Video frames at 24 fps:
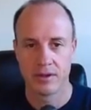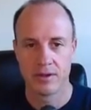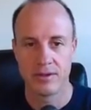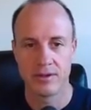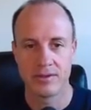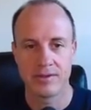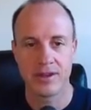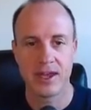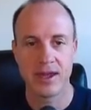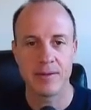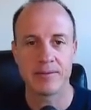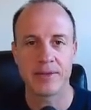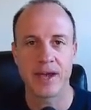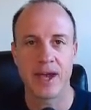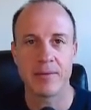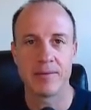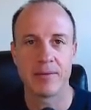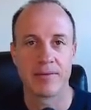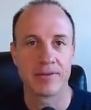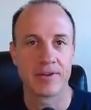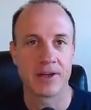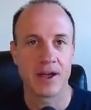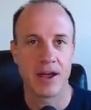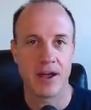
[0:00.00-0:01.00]
same
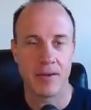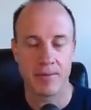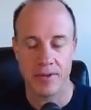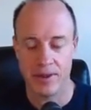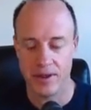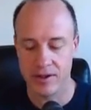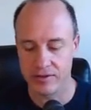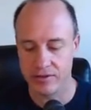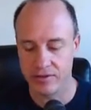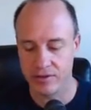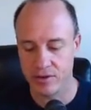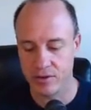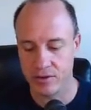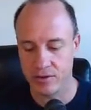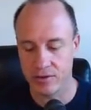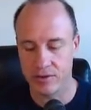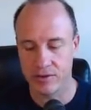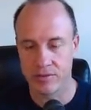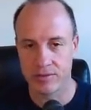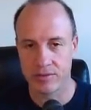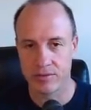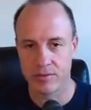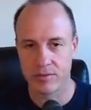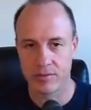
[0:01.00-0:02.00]
type of comment. So,
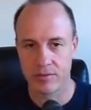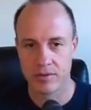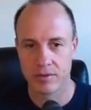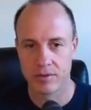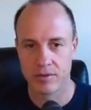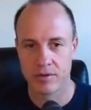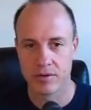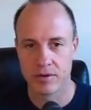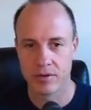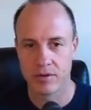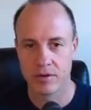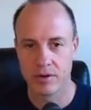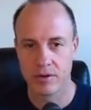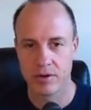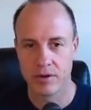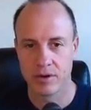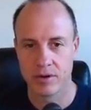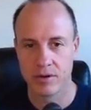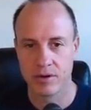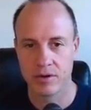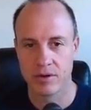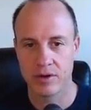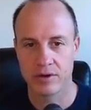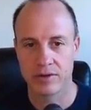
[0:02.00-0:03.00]

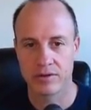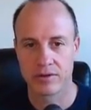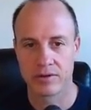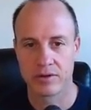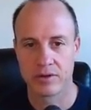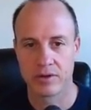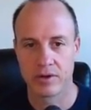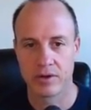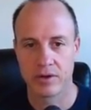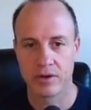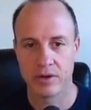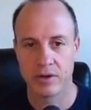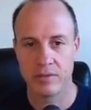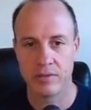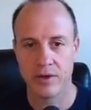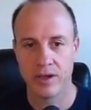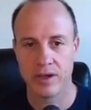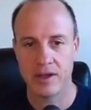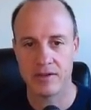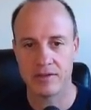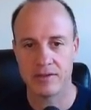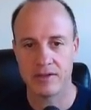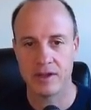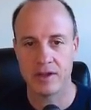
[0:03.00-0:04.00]
looks
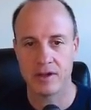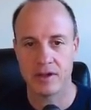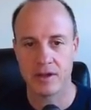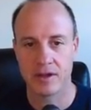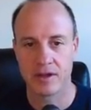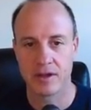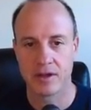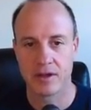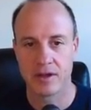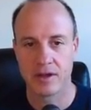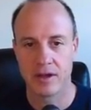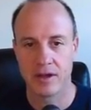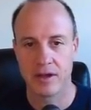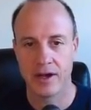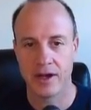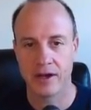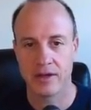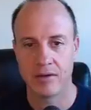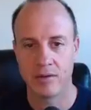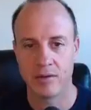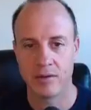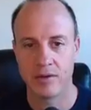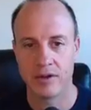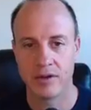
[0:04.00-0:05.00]
amazing. I
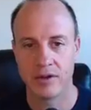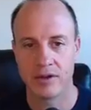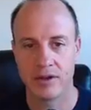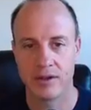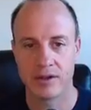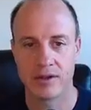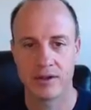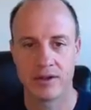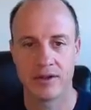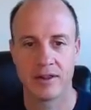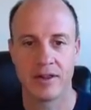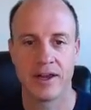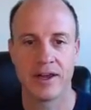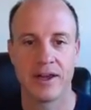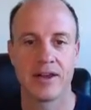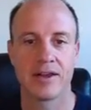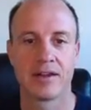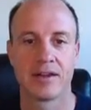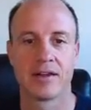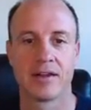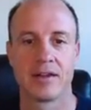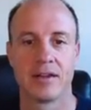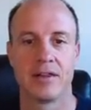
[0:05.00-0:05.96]
really like